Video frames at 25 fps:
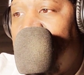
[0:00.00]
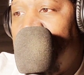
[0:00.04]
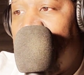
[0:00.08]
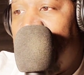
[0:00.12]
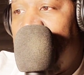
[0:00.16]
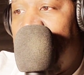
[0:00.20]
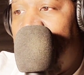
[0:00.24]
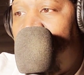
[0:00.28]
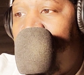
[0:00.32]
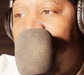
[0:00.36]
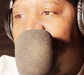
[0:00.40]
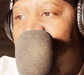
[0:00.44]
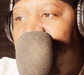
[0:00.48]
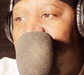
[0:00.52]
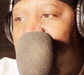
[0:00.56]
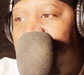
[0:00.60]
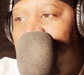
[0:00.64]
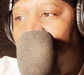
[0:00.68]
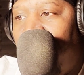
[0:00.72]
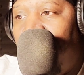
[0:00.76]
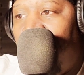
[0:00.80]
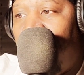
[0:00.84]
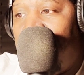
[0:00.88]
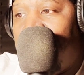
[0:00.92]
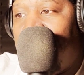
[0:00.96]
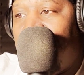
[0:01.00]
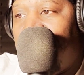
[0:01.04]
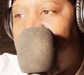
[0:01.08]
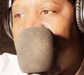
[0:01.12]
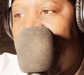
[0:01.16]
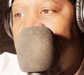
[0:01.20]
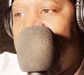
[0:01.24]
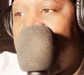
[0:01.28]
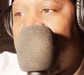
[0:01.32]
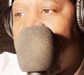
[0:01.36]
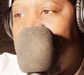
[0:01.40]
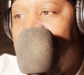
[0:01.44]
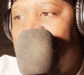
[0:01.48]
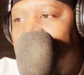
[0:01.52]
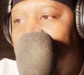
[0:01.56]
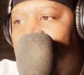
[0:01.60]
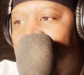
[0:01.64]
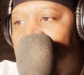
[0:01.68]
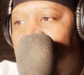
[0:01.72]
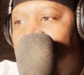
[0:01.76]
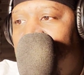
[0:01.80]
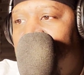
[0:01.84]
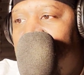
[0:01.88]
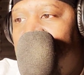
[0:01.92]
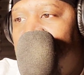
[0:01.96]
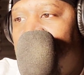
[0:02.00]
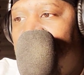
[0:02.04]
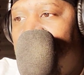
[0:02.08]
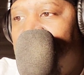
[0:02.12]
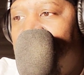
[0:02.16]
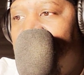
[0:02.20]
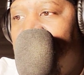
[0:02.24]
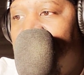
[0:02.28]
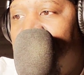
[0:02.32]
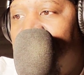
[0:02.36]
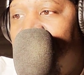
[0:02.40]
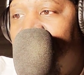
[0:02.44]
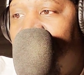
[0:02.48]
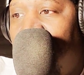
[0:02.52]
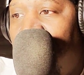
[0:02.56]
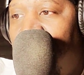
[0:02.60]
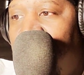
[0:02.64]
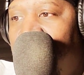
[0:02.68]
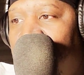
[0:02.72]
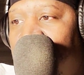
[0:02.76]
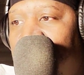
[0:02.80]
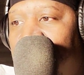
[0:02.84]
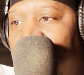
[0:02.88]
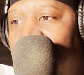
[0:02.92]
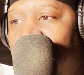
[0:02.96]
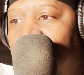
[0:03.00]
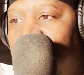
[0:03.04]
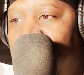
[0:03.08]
I'm in Florida right now on a little